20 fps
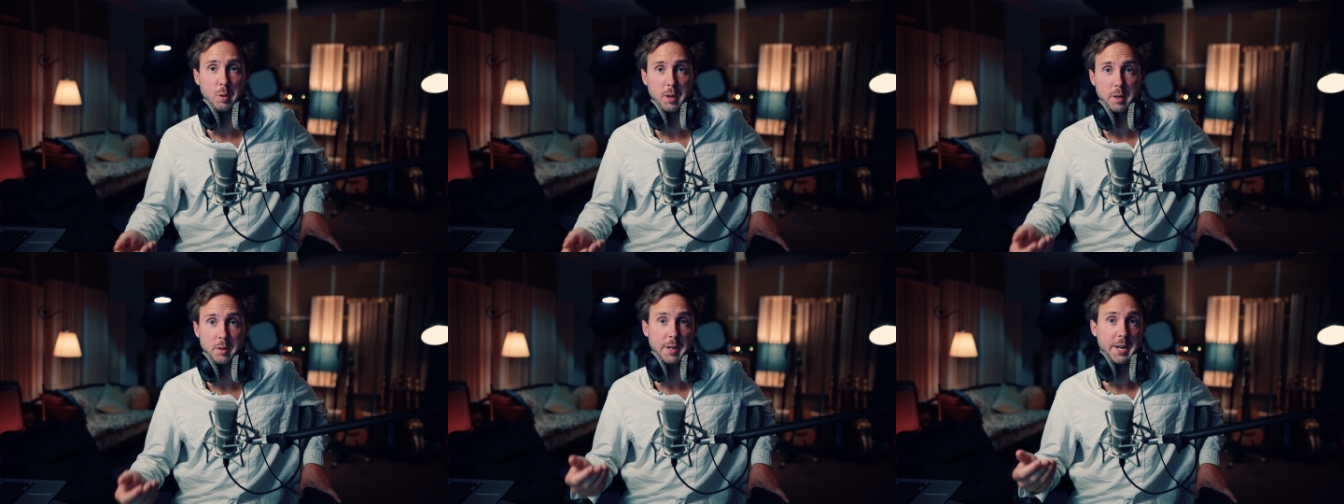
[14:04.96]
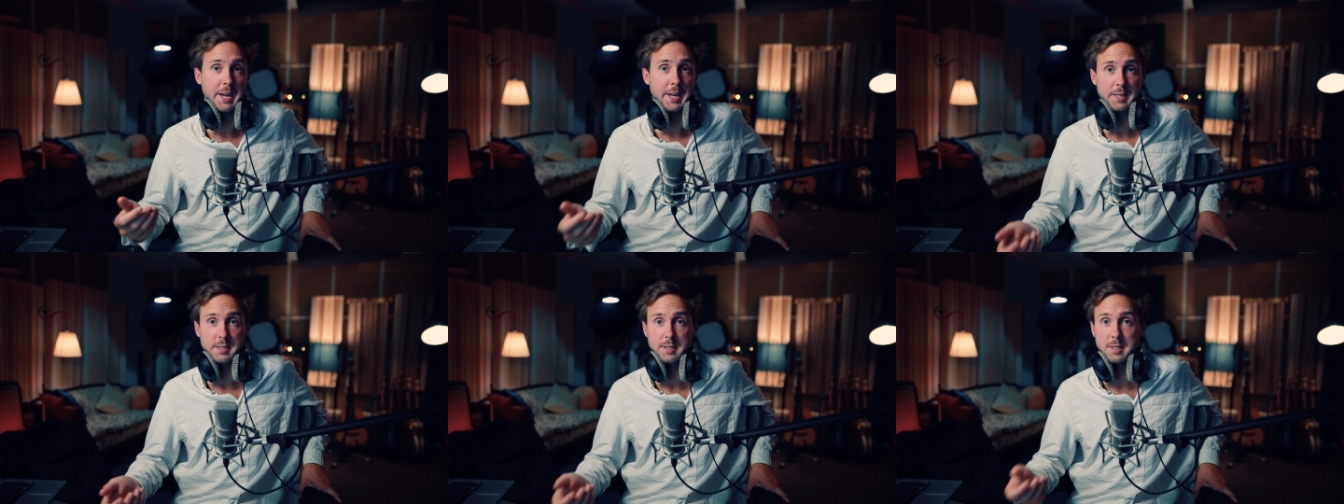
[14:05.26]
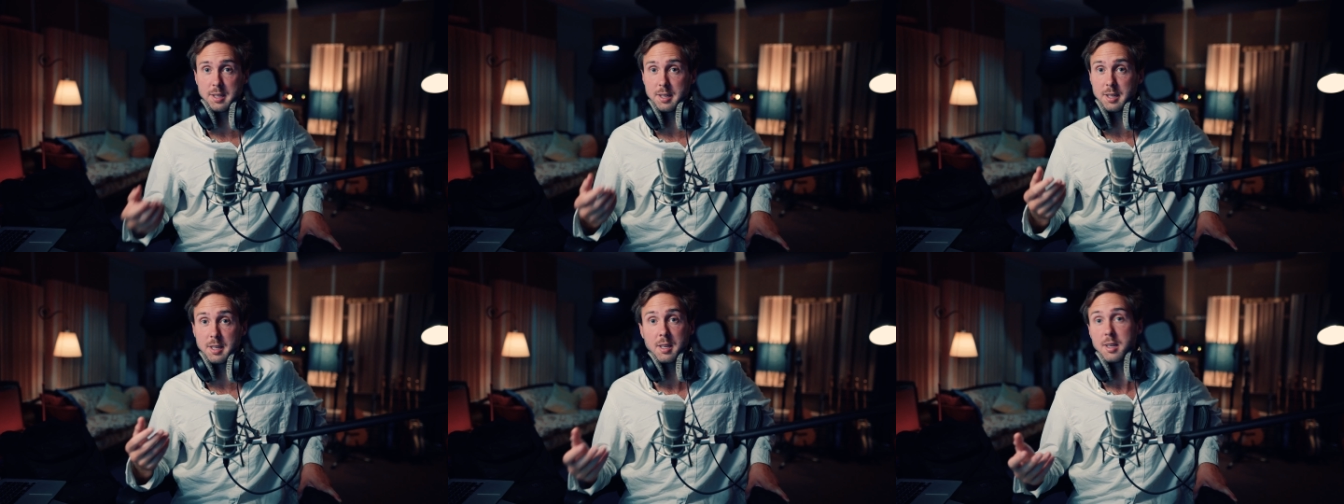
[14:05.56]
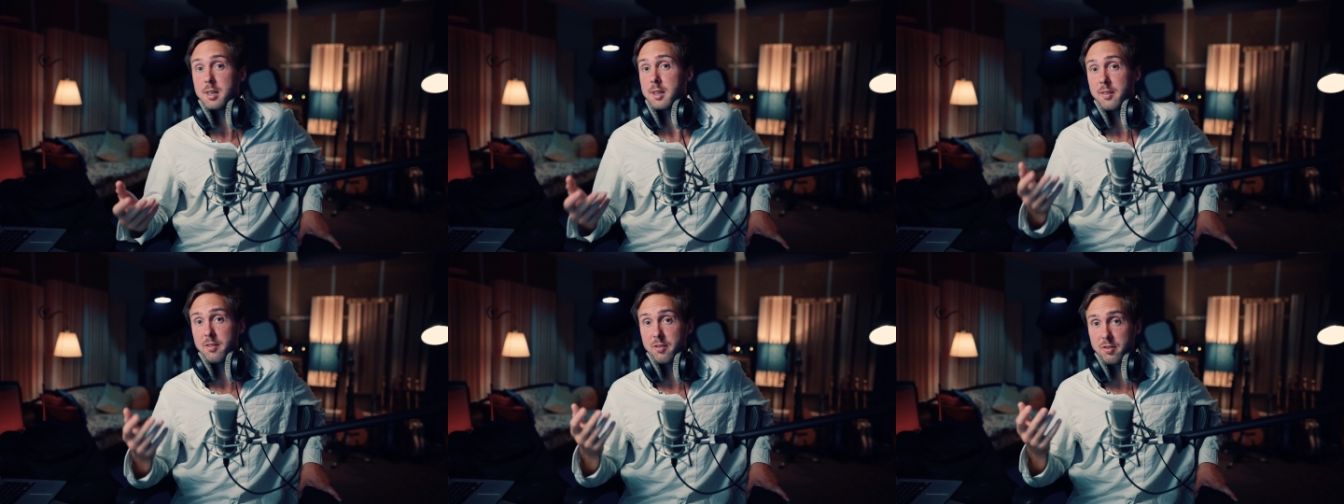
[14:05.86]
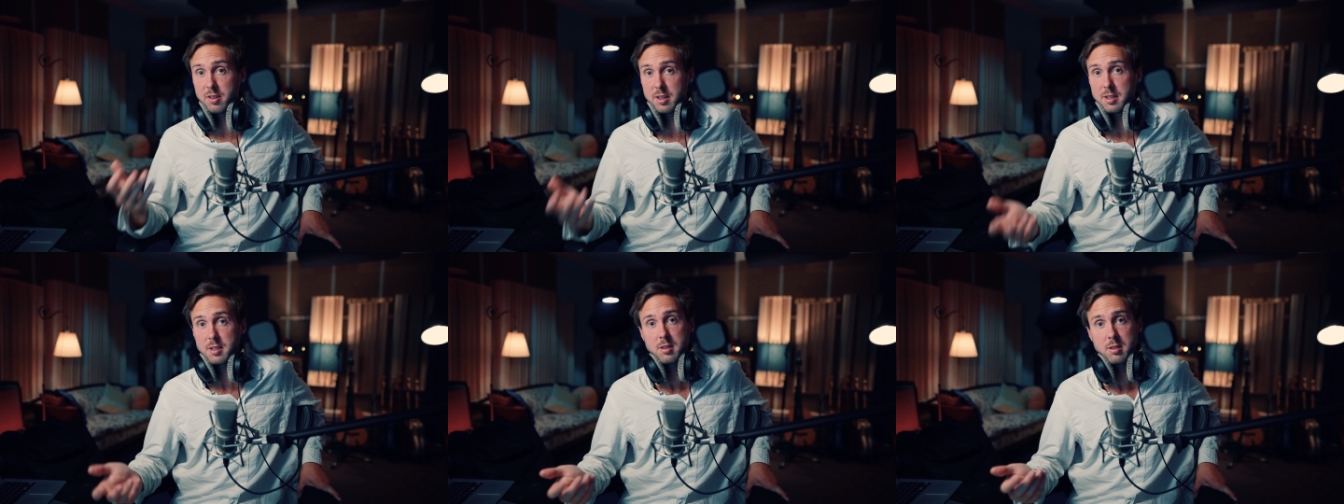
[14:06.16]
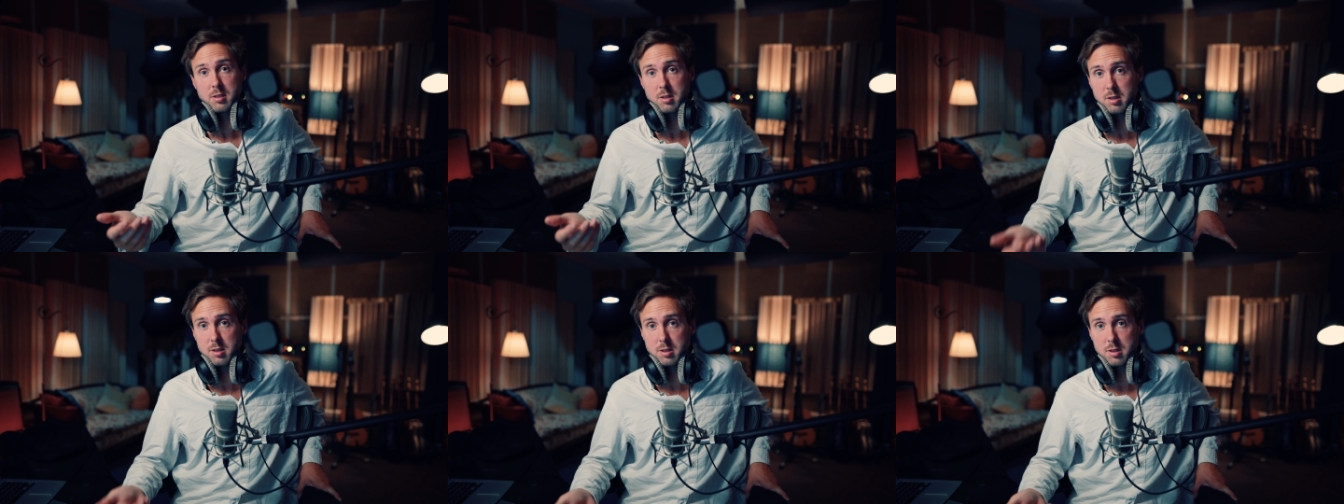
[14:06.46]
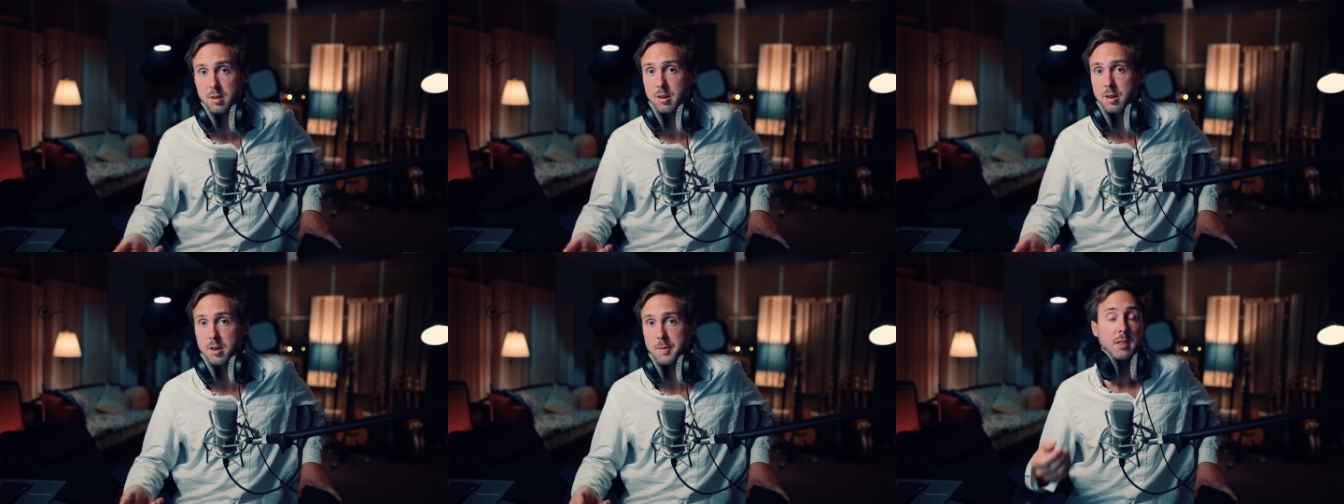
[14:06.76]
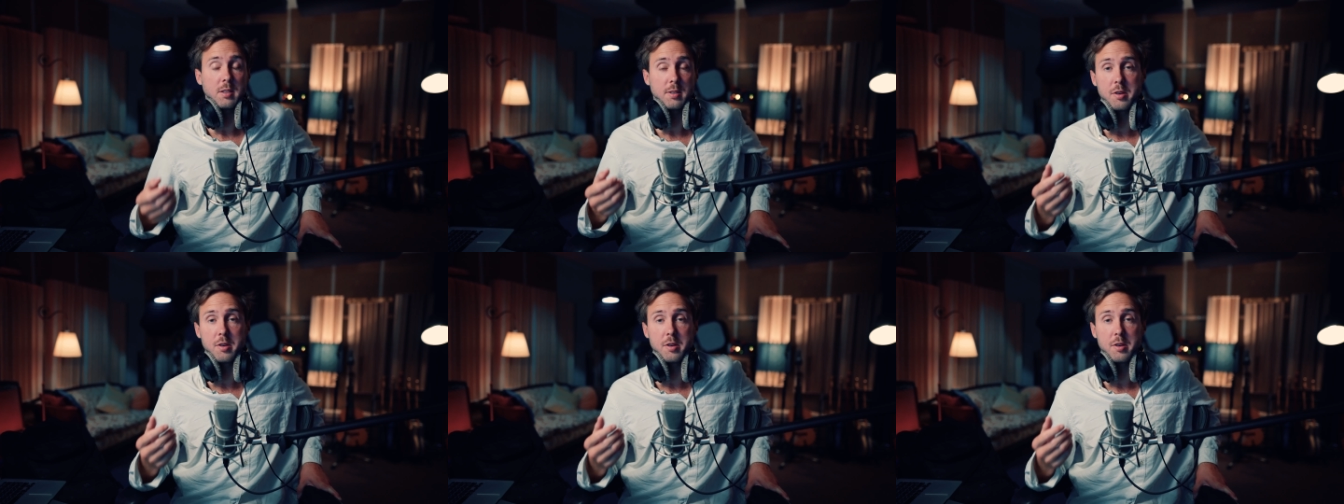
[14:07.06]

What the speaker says: where you actually finish your song,